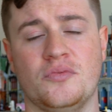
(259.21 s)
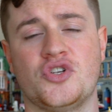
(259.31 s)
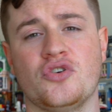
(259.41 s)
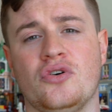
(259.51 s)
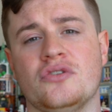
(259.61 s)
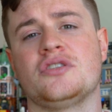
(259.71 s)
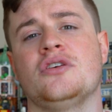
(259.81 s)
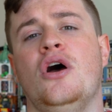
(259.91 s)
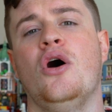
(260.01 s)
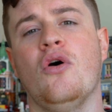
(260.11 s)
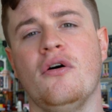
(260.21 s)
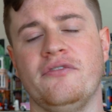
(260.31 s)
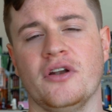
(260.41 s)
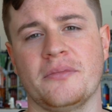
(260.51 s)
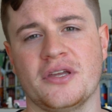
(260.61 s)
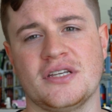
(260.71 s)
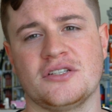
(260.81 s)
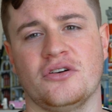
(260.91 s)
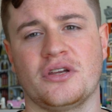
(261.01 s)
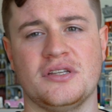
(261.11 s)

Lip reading: shorts or follow me on TikTok,